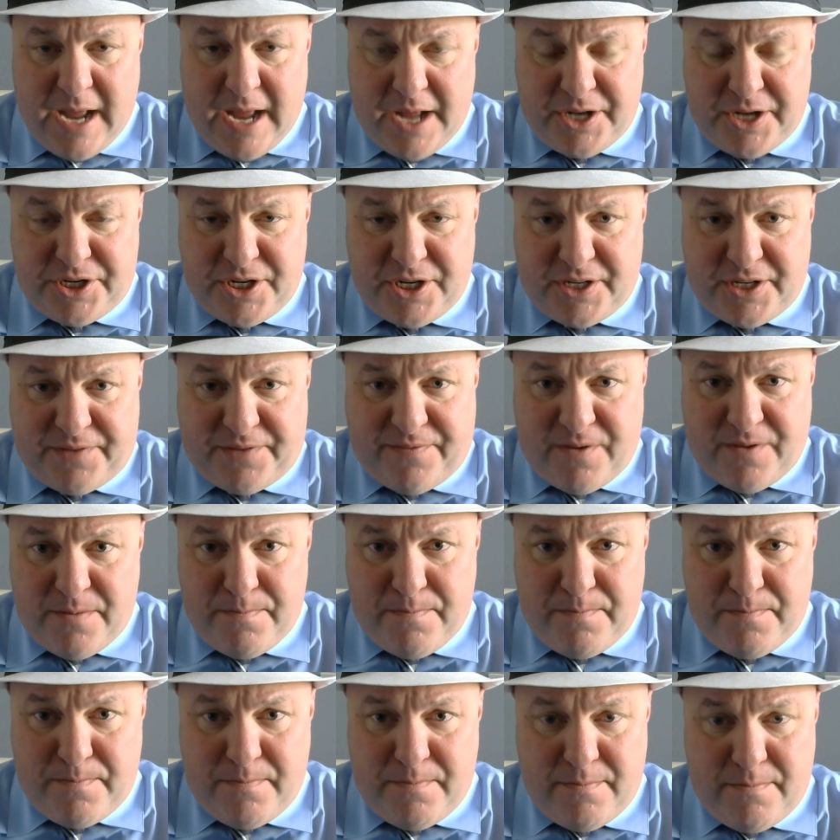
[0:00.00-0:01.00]
not just
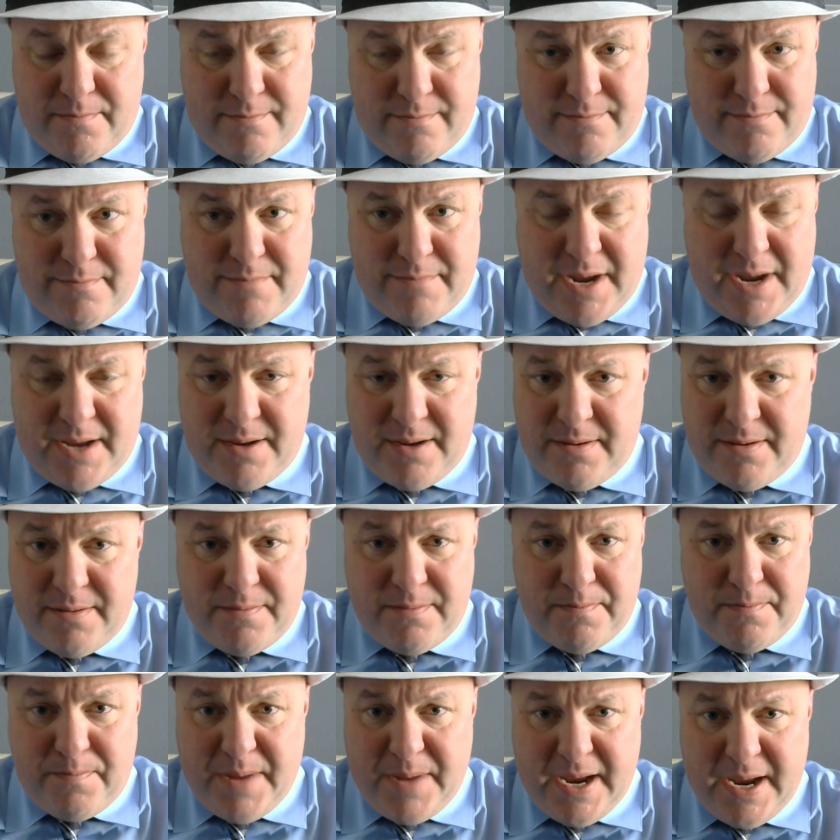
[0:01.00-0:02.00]
from
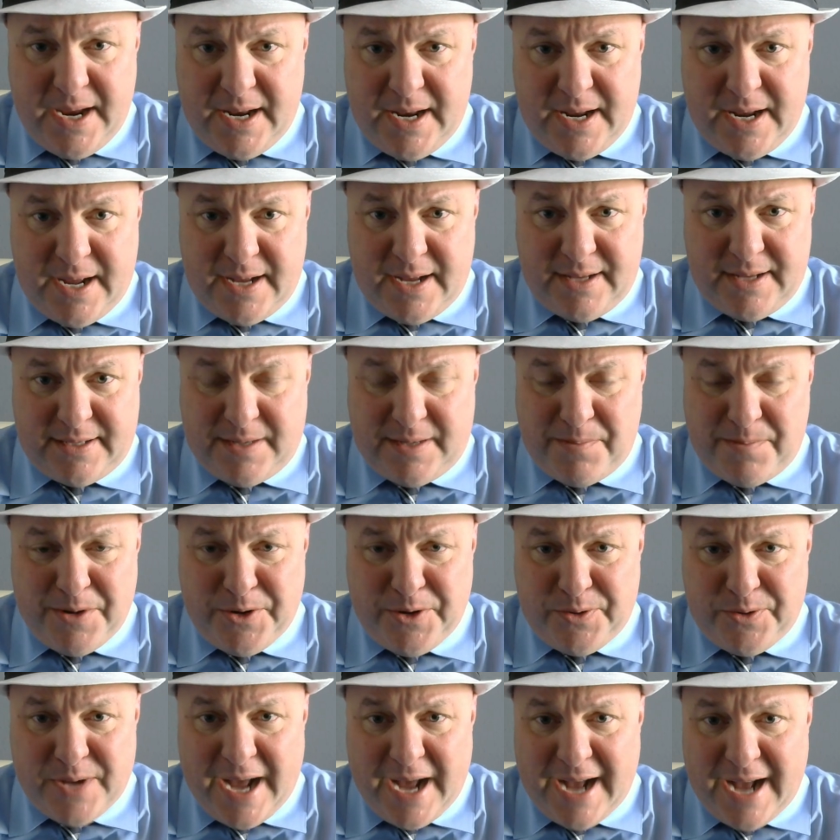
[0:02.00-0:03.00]
being a, someone
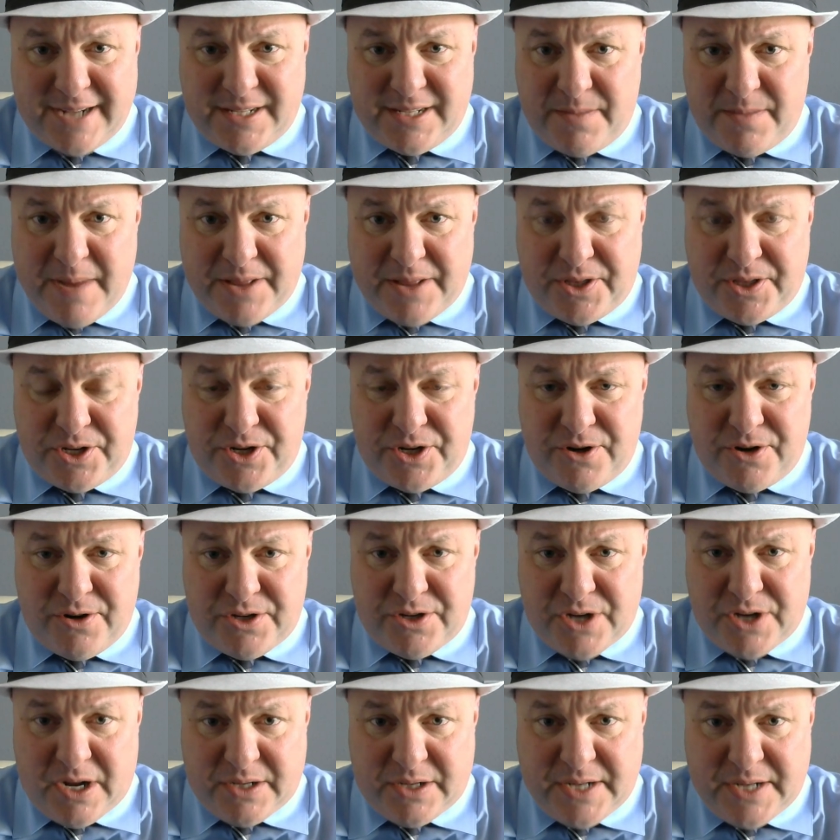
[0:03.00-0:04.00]
who talks about the
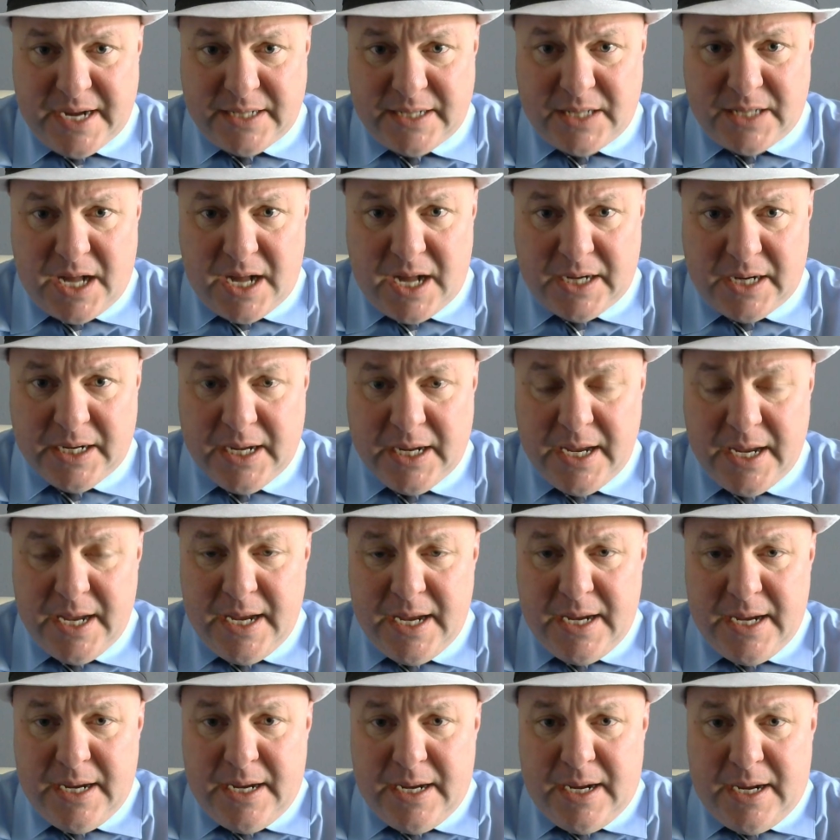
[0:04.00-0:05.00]
church all day long,
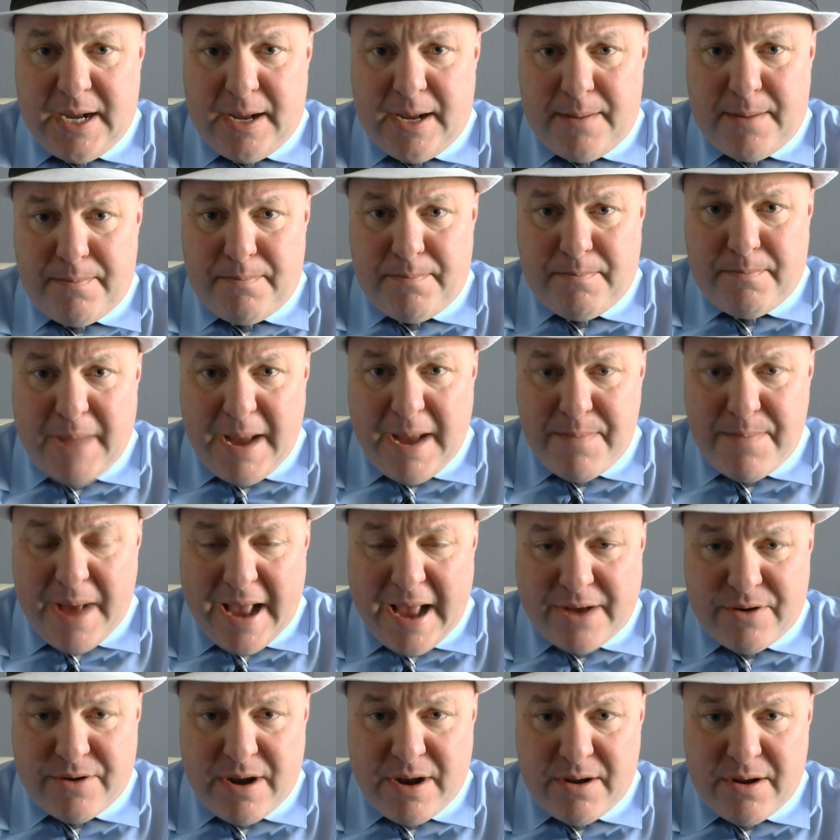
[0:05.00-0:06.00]
uh, my
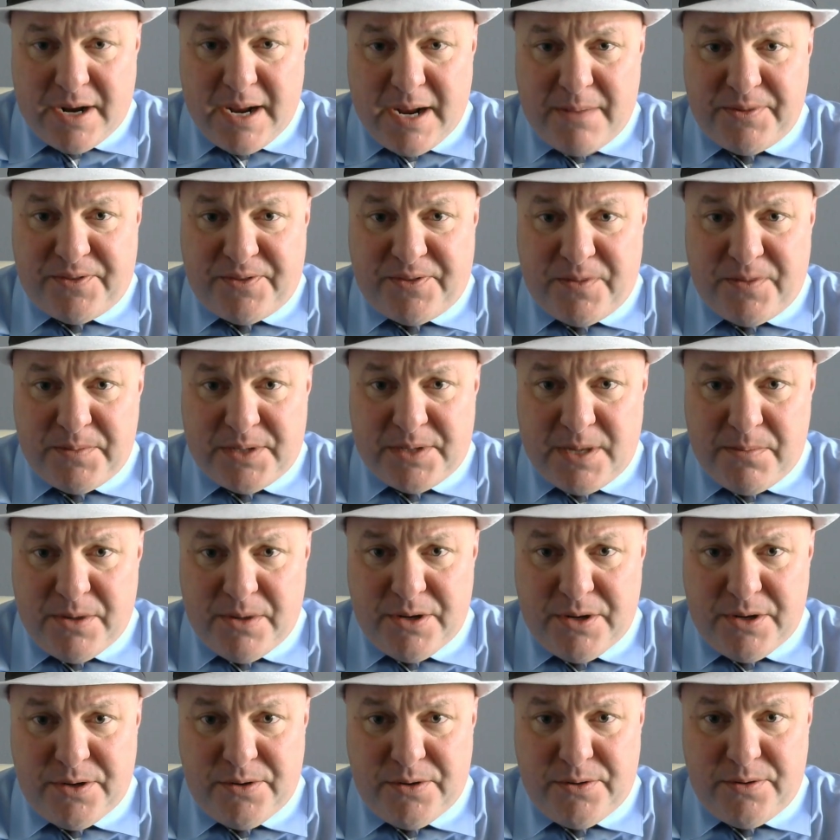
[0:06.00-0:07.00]
background comes from
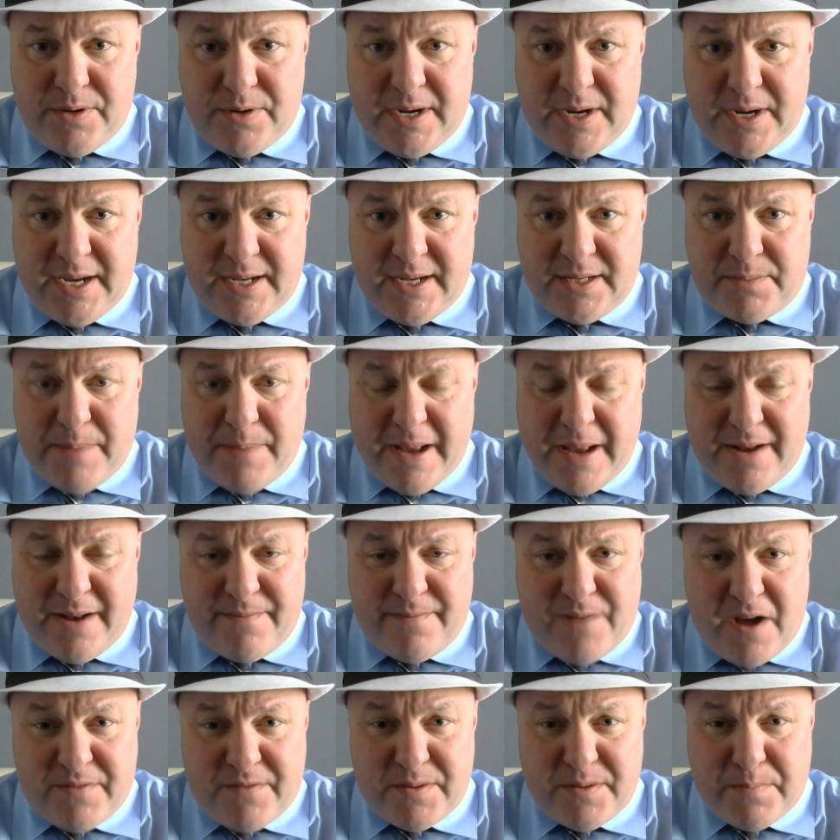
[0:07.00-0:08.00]
someone who has been
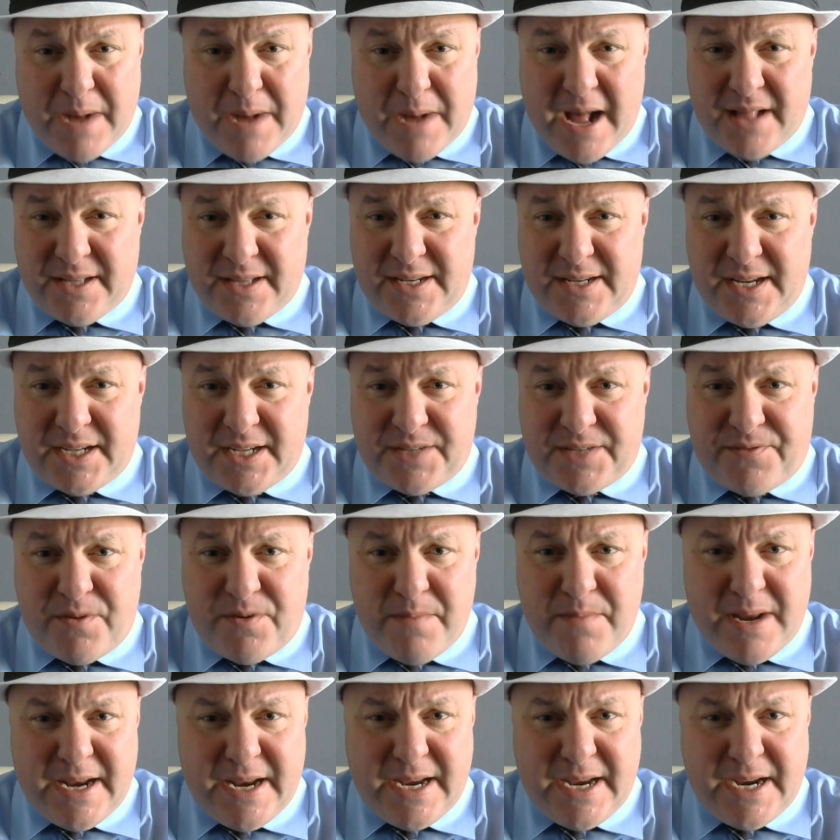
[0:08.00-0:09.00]
involved in politics
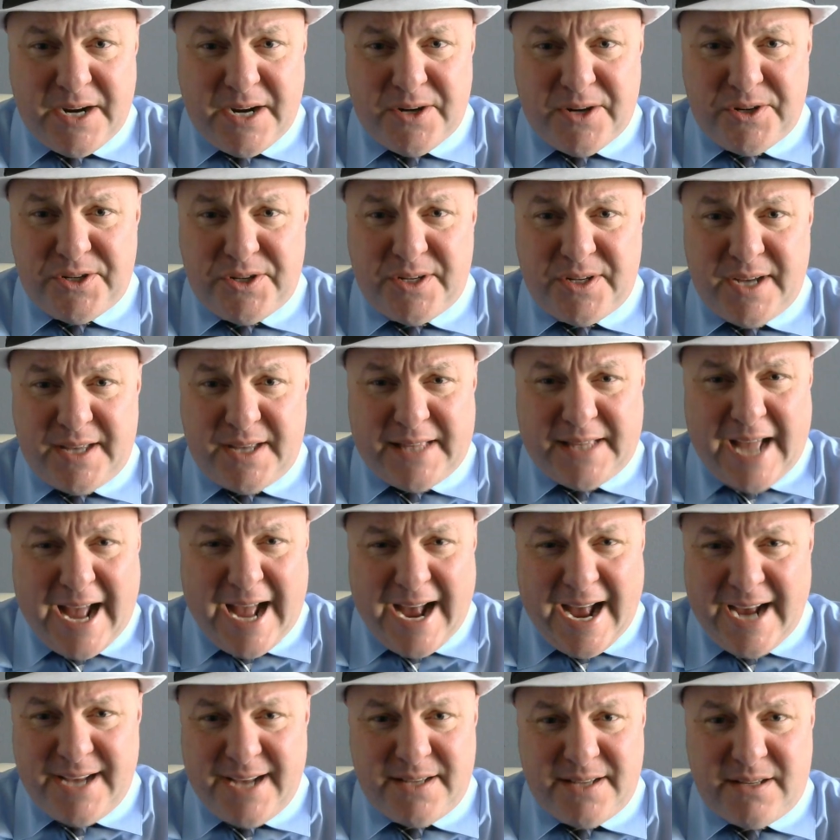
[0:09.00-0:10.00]
for many years at the
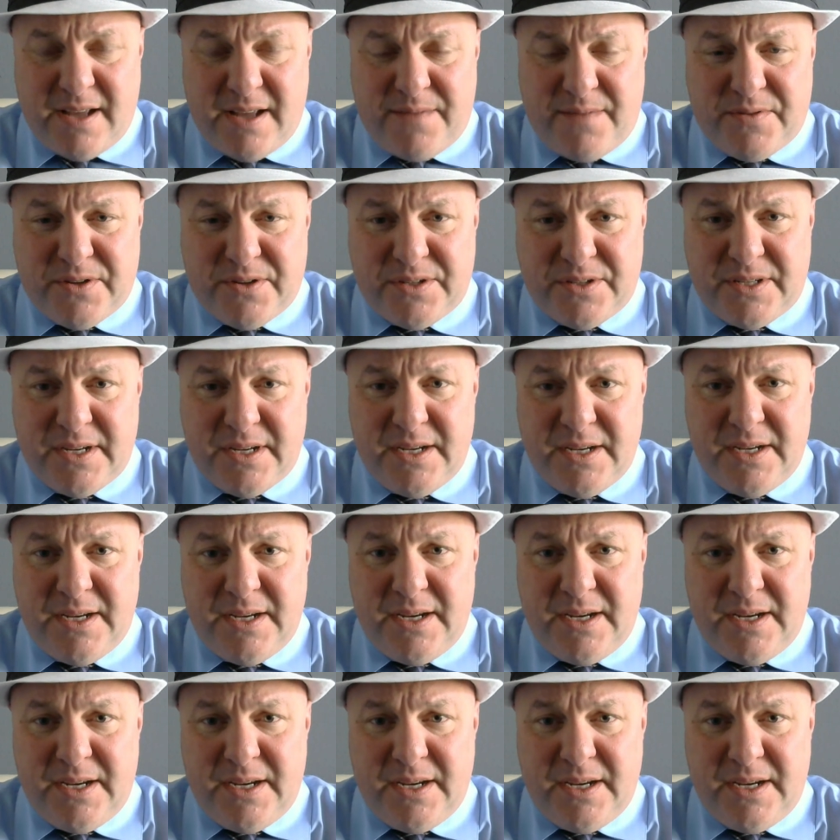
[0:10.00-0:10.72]
highest levels.